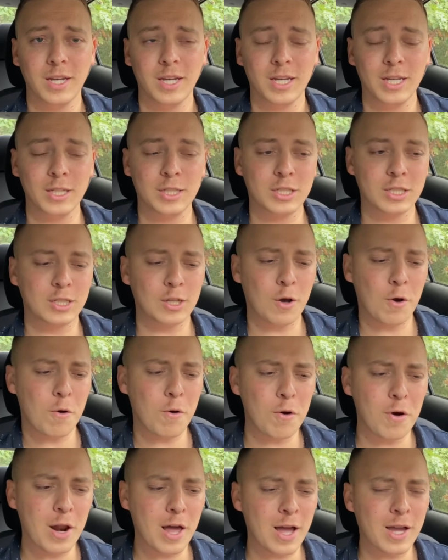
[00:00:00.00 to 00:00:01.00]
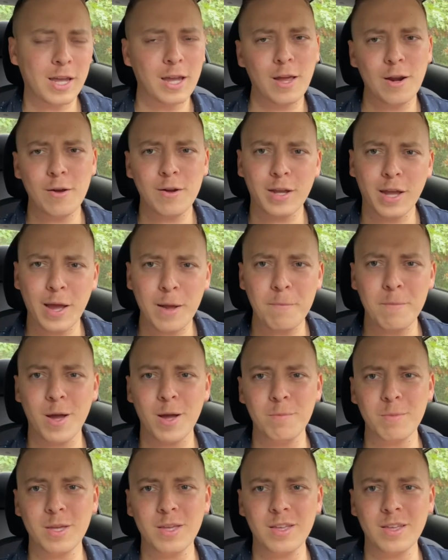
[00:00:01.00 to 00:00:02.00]
it's just a hola, que lo que,
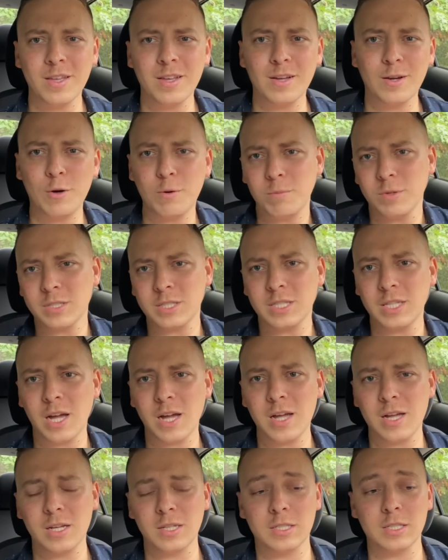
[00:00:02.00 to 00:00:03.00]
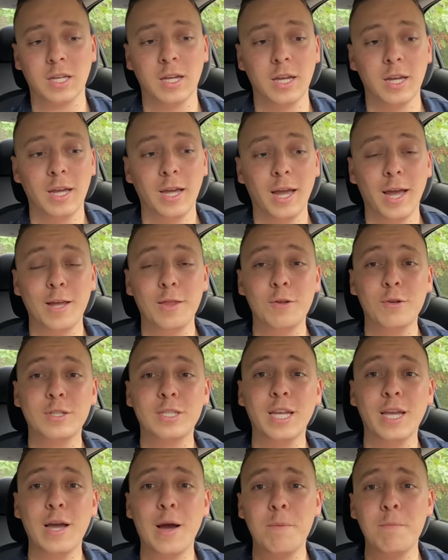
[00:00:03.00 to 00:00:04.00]
mommy, cómo estás? And they'll
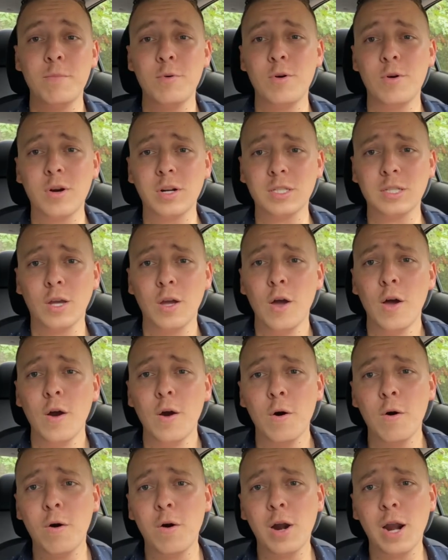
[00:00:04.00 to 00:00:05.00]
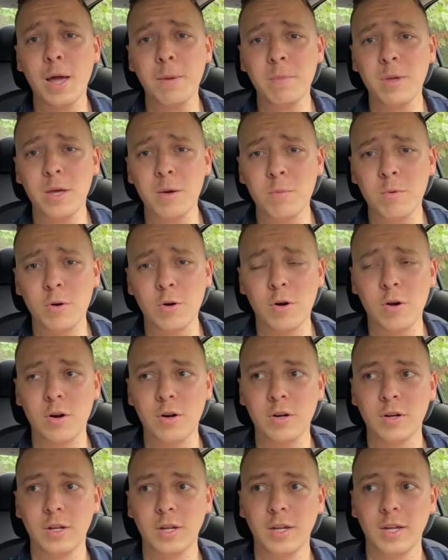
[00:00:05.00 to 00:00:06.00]
say amor. Is it hola, mi amor?
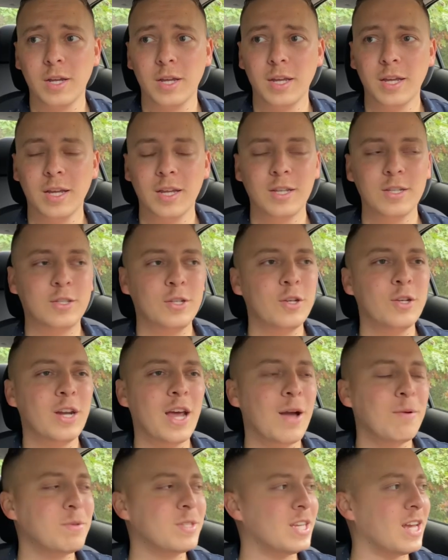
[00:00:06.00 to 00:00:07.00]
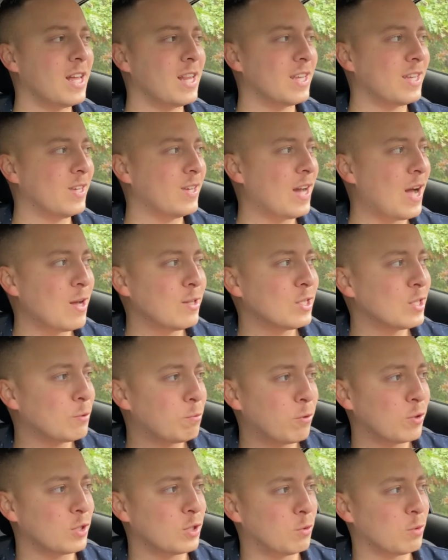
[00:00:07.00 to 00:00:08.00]
Dude, I'm telling you, I'll just
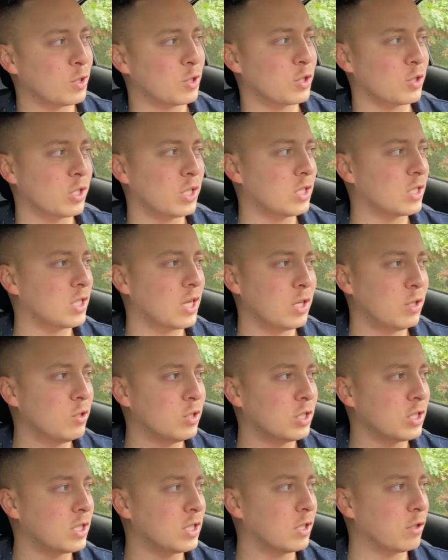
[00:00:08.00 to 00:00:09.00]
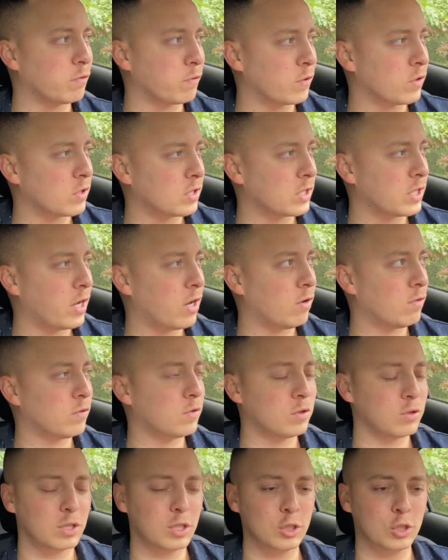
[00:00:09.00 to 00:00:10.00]
post some of the screenshot. You just see it for yourself.
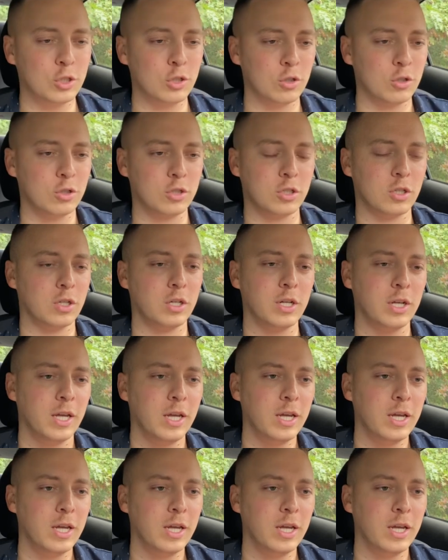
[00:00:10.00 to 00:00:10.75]
Dude, these girls are